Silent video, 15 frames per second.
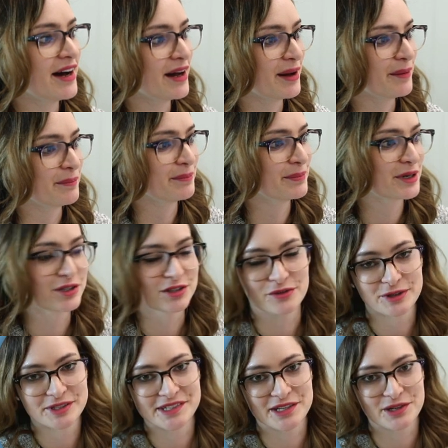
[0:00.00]
um, because
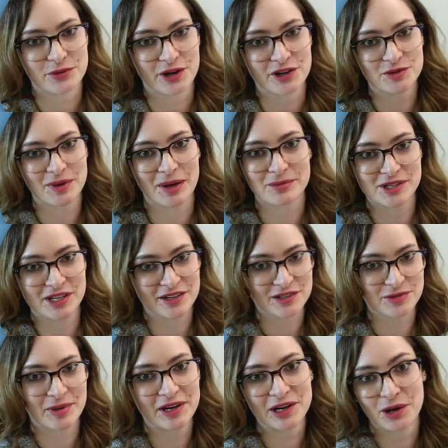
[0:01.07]
obviously you want it to be updated
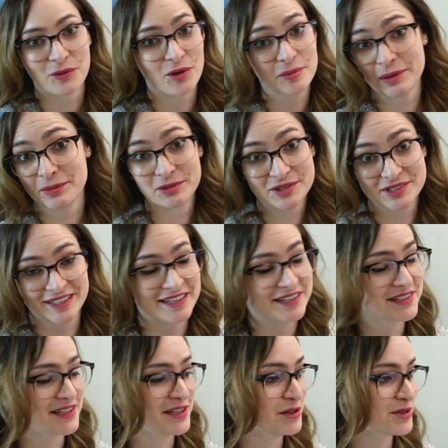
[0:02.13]
depending on what people
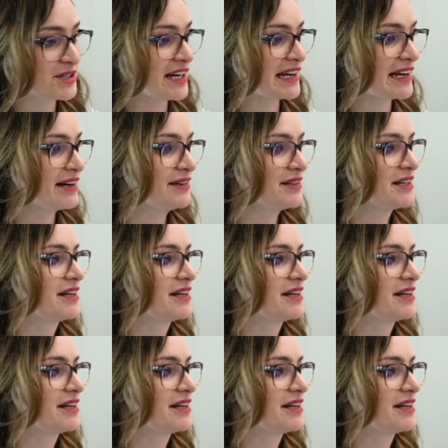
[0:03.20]
select in your checkout.